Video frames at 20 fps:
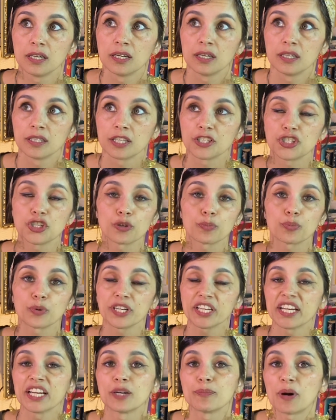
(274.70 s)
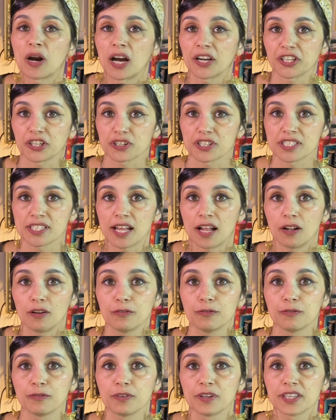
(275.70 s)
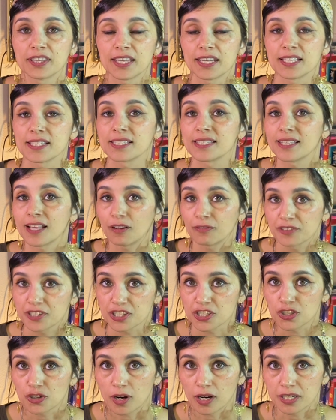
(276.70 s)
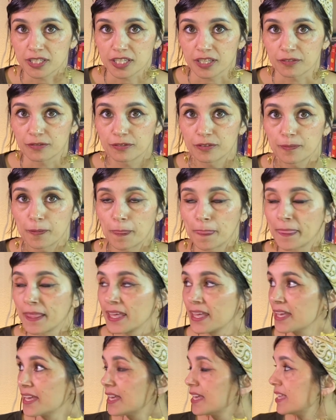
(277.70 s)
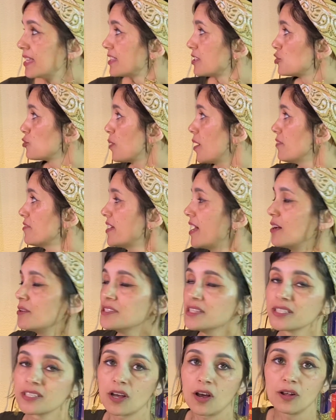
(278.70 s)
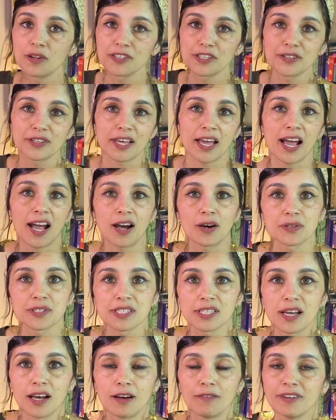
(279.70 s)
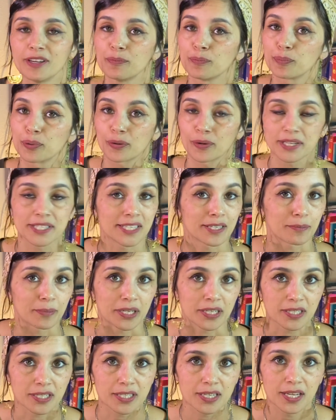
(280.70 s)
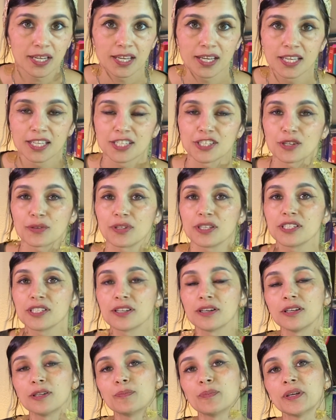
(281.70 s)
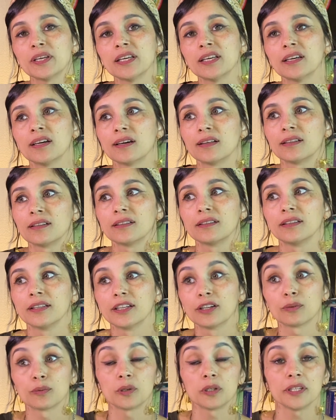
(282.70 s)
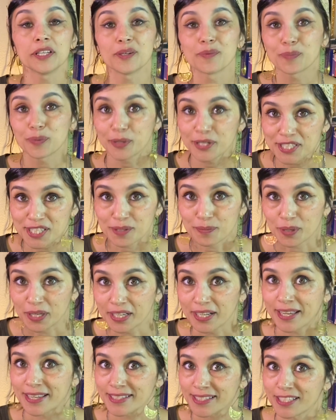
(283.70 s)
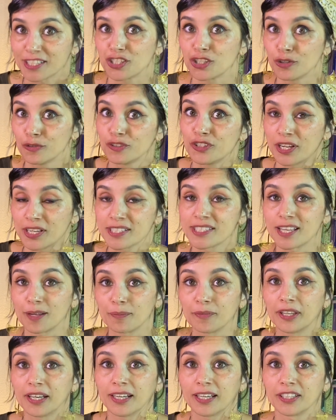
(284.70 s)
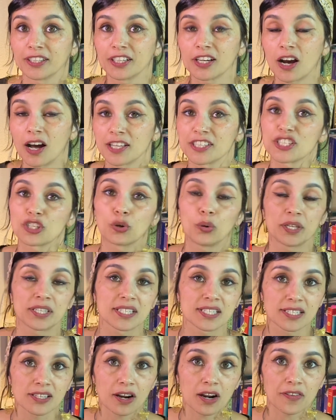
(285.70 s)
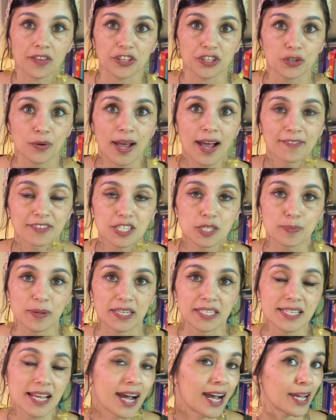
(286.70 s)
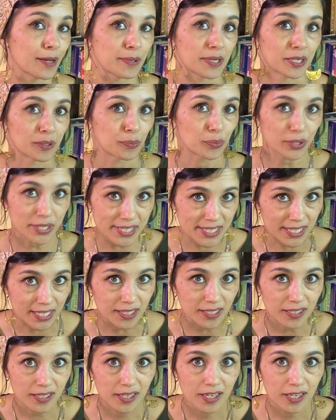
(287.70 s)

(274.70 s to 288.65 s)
that you're bringing upon yourself, that is self-destructive. The 12th house is also the house of imprisonment. So this could be literal imprisonment, as in you've done something and the consequences are that you have to spend time in prison.